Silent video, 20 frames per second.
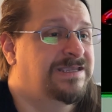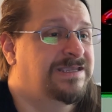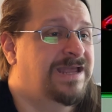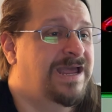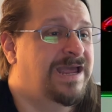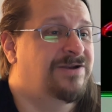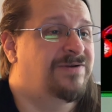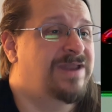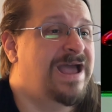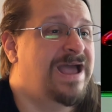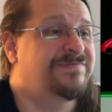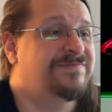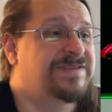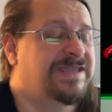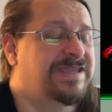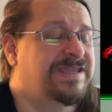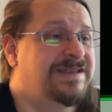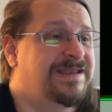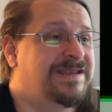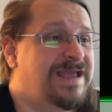Yeah, I don't have to
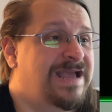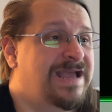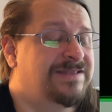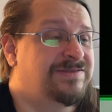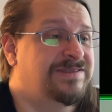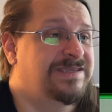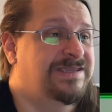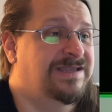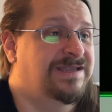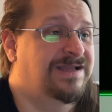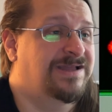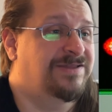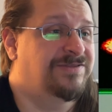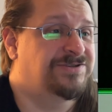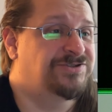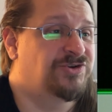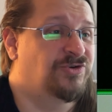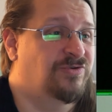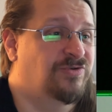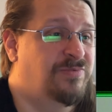hit it at the uh,
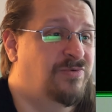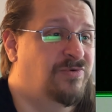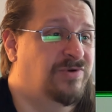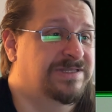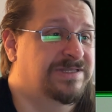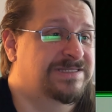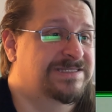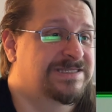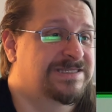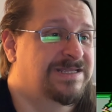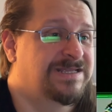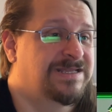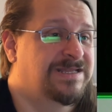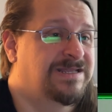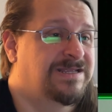the choke points.